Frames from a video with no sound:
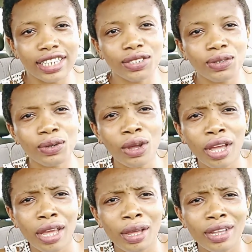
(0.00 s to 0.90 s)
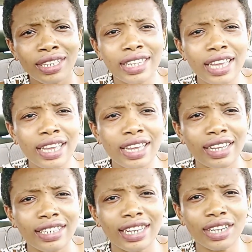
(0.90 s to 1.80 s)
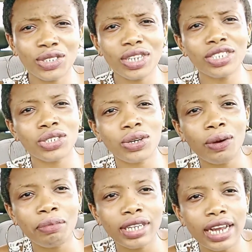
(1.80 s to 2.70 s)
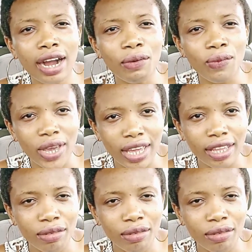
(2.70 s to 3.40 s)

So they they actually saw me that way.